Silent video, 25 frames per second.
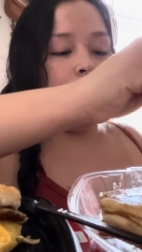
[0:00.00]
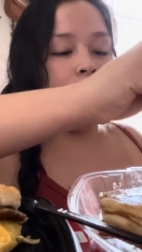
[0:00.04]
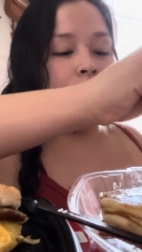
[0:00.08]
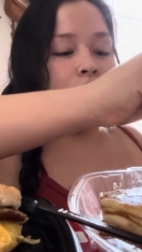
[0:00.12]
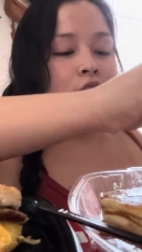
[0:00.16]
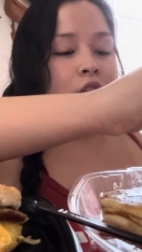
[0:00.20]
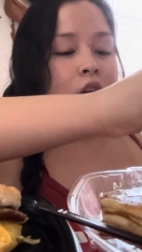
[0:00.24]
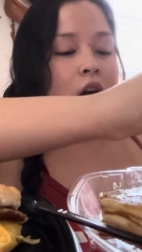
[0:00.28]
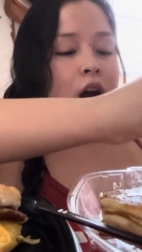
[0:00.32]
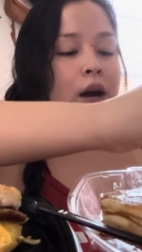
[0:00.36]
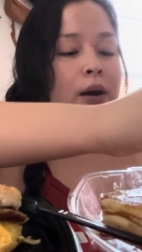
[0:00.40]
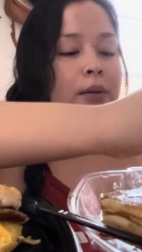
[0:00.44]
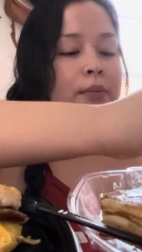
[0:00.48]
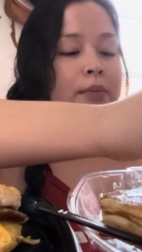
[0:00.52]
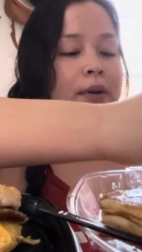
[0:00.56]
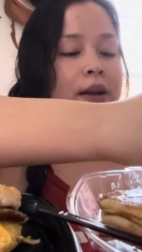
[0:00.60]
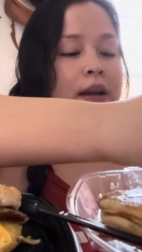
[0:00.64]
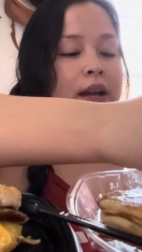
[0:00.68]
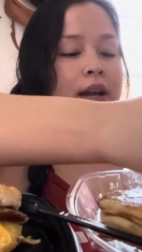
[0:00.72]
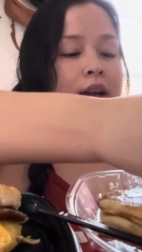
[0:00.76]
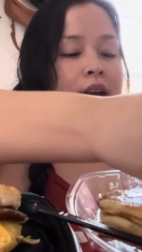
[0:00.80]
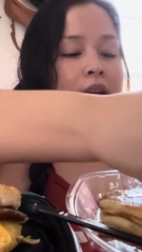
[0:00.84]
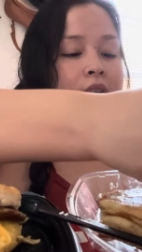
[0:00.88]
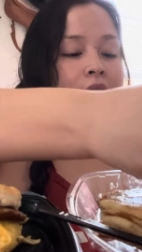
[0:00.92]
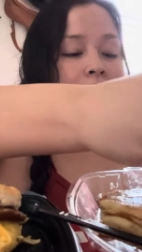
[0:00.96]
job
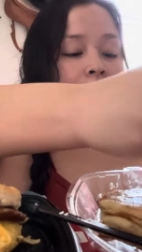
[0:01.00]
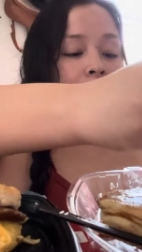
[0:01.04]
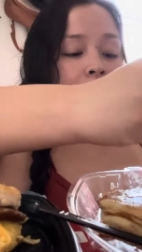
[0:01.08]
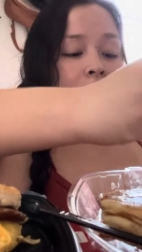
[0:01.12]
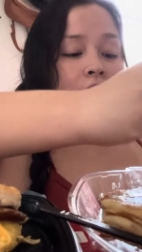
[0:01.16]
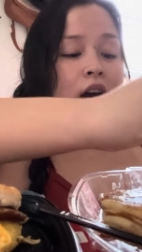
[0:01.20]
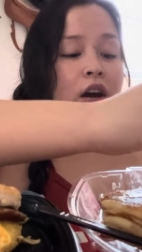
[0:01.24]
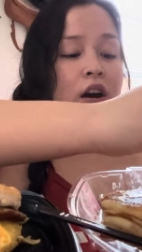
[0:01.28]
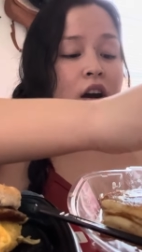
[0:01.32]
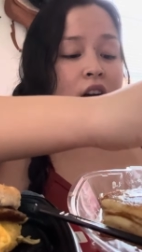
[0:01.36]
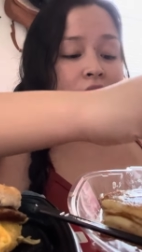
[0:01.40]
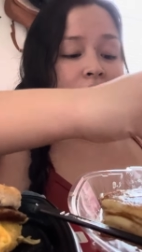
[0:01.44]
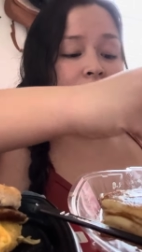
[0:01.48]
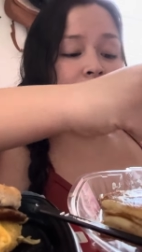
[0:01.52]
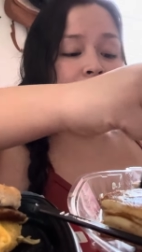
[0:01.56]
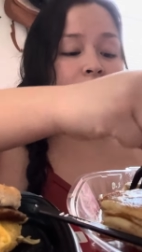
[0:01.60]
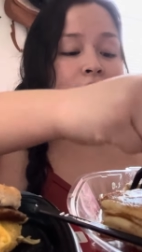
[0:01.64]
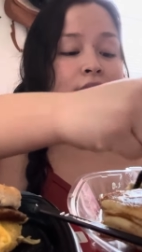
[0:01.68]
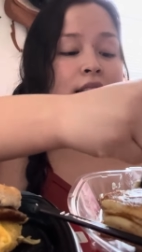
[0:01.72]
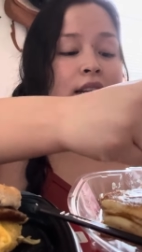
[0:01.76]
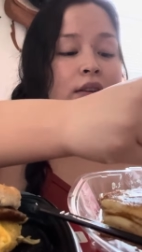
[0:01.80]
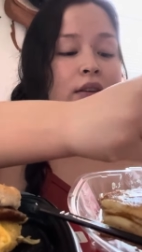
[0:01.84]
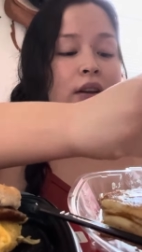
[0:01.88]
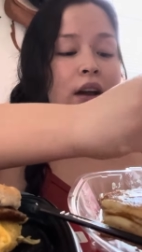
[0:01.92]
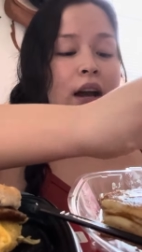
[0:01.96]

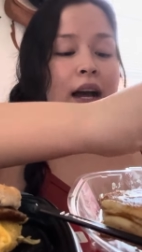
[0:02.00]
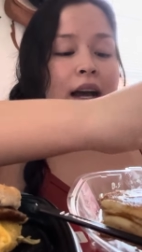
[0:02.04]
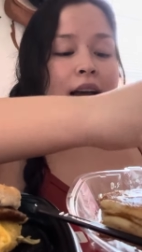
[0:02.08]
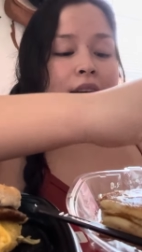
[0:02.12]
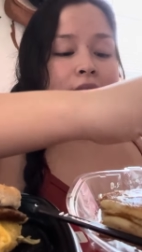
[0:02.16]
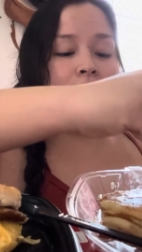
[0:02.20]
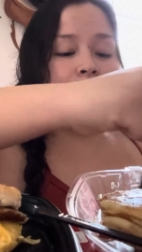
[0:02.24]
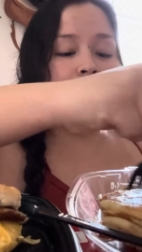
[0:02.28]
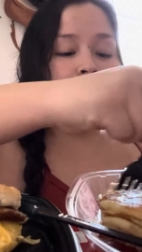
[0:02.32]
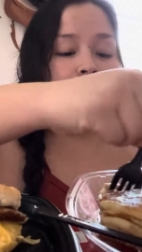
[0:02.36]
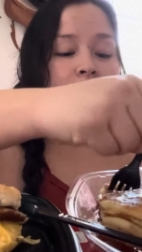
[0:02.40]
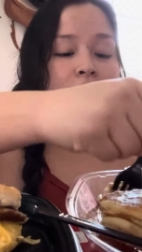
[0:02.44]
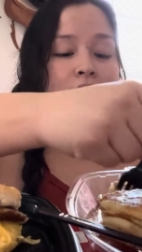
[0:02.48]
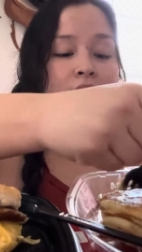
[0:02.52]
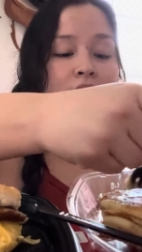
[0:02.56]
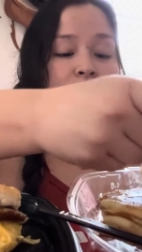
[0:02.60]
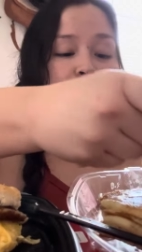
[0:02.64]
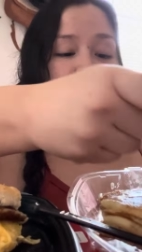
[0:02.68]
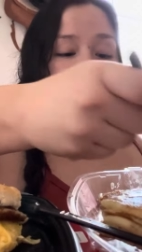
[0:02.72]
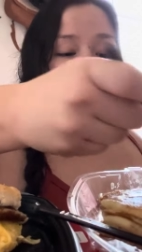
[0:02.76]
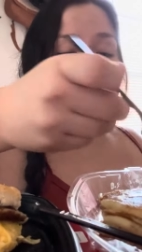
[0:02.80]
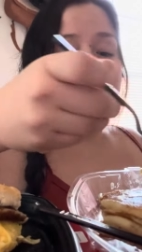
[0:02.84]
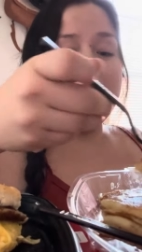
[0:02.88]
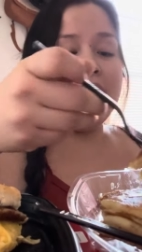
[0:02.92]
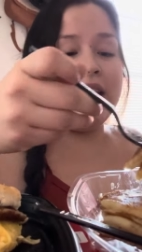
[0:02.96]
honestly you guys it's
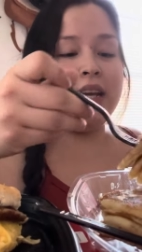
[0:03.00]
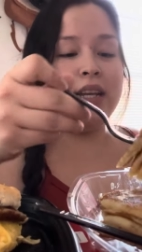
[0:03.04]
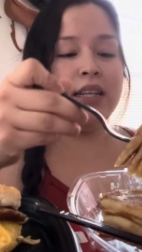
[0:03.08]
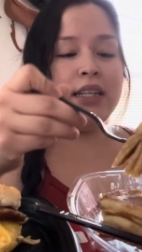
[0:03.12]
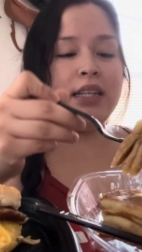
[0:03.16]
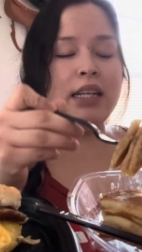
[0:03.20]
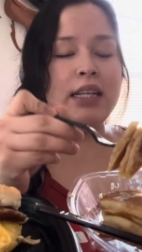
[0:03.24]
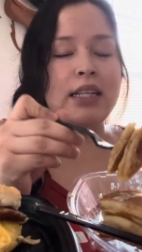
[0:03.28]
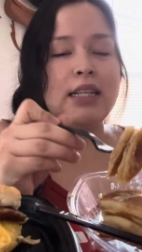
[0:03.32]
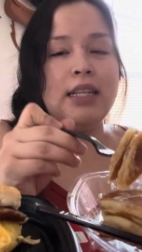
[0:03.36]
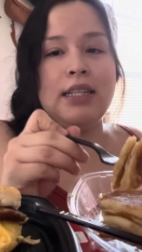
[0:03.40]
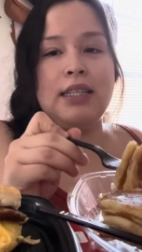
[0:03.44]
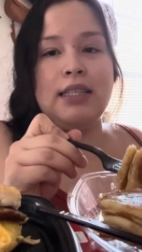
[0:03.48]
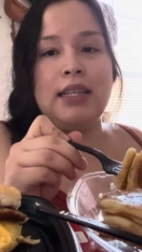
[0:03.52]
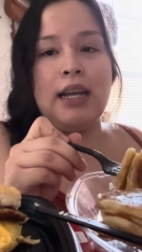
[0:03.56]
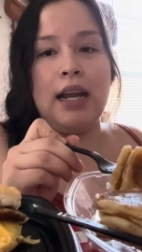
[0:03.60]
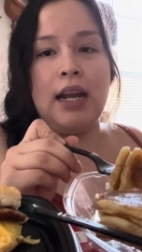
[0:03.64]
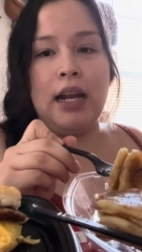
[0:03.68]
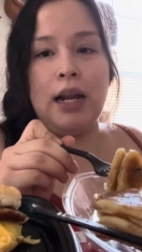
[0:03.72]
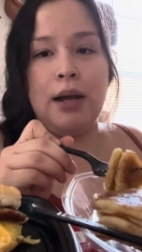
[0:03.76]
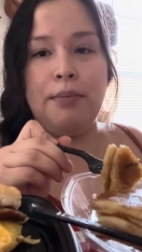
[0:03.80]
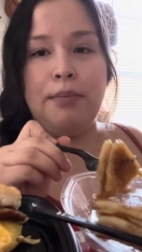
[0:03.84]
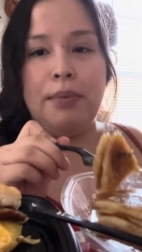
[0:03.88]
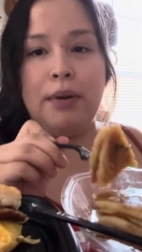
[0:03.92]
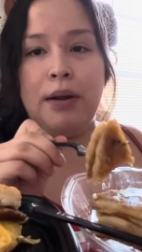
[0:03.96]
really easy to
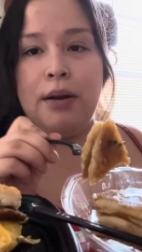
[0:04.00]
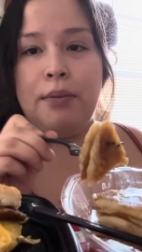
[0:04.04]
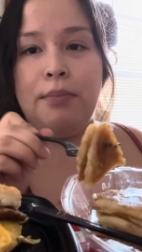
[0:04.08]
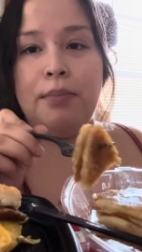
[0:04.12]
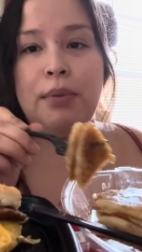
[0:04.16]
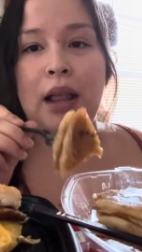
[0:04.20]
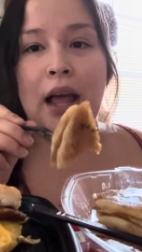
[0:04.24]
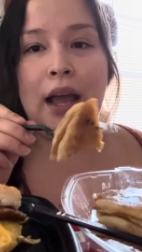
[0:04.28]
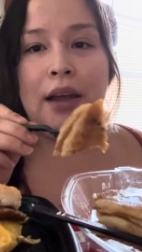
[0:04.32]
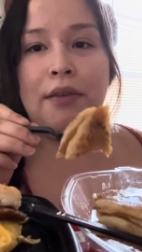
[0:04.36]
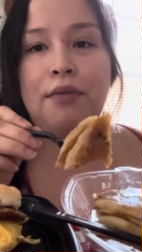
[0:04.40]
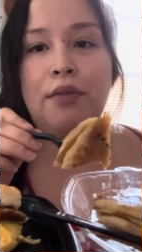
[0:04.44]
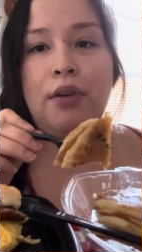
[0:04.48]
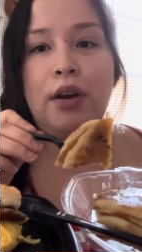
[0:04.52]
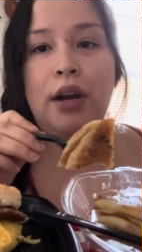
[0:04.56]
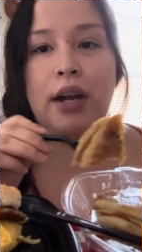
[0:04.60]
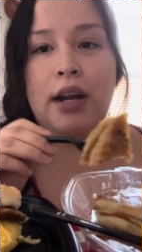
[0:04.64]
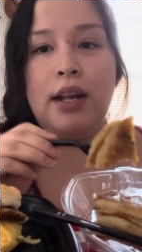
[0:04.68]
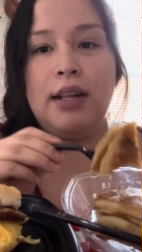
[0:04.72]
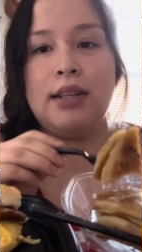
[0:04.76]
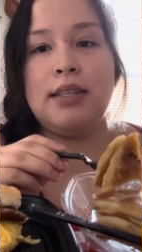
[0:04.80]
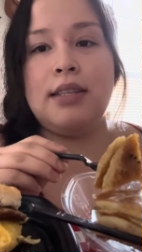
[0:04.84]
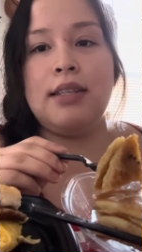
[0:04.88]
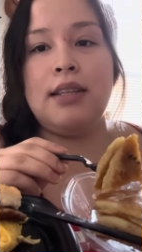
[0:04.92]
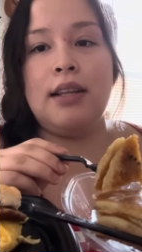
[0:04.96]
sign up and apply for it
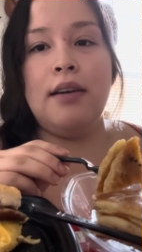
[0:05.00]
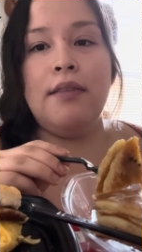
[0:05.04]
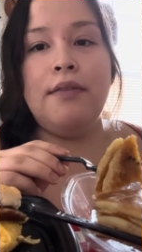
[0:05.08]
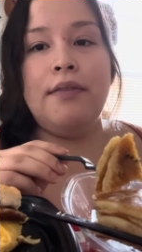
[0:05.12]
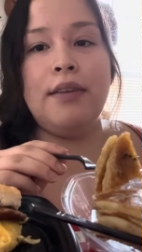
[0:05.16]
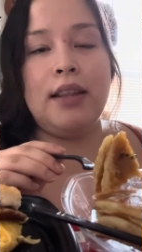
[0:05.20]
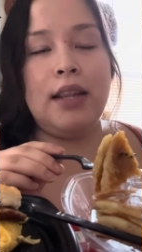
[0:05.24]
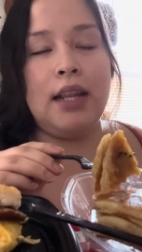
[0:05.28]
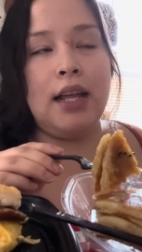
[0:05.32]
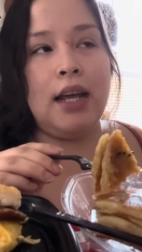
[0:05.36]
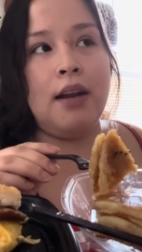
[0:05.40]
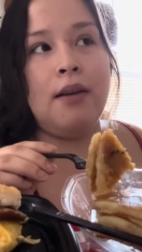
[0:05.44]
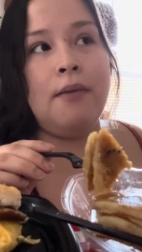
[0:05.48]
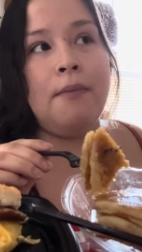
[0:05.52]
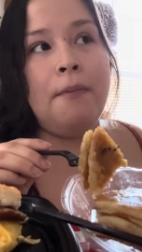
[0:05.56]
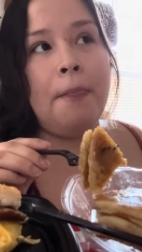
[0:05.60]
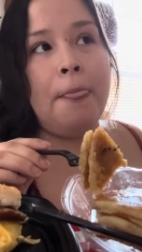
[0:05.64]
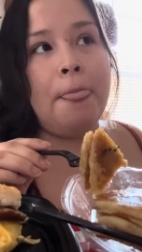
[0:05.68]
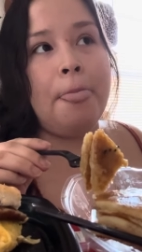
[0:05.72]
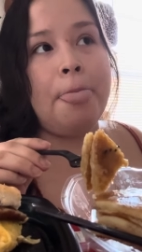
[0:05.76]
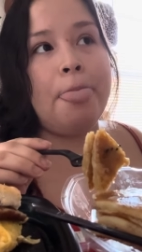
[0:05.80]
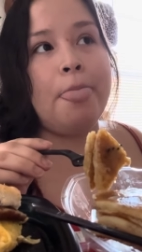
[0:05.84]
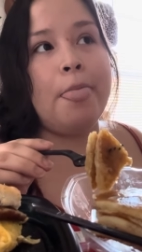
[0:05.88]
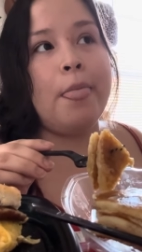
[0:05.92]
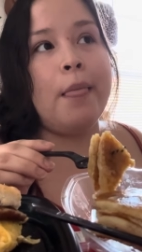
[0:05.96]
and stuff and then
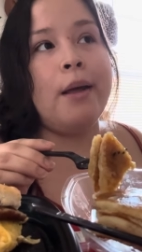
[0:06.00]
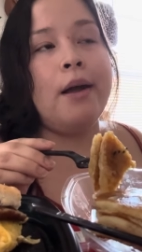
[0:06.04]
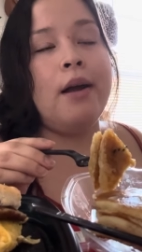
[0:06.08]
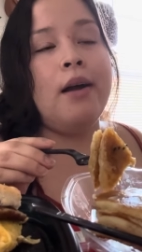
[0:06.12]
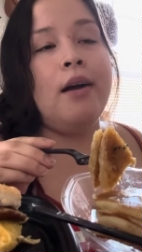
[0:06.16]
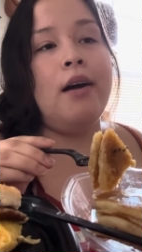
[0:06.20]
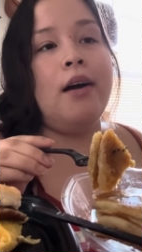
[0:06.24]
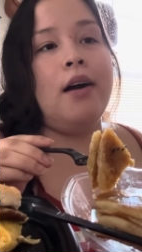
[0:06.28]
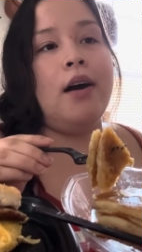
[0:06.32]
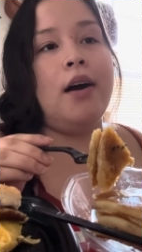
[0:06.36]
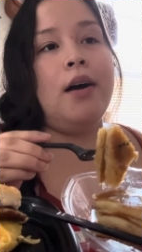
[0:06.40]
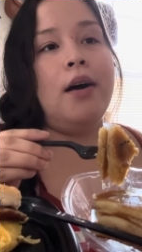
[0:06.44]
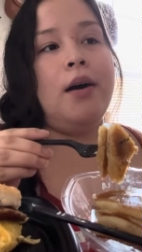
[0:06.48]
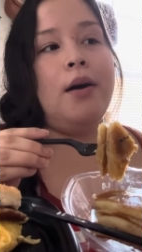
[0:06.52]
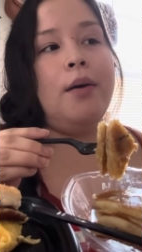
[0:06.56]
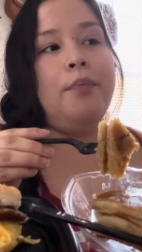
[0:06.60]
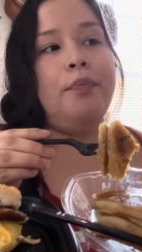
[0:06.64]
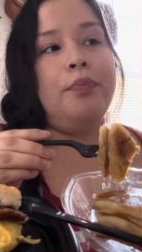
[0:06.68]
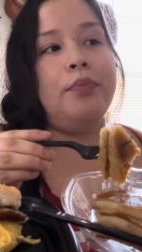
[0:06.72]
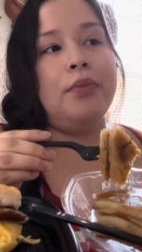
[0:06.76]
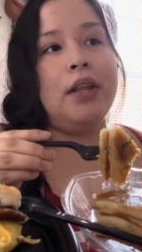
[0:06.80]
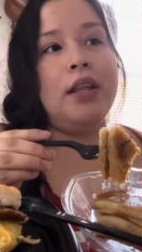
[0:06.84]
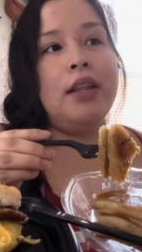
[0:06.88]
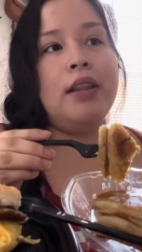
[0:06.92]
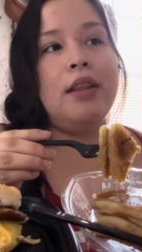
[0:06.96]

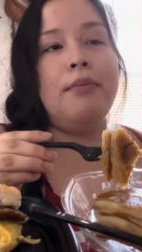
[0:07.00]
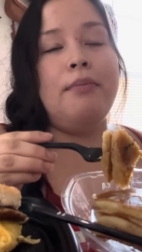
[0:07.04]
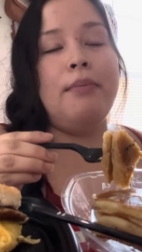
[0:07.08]
um, in the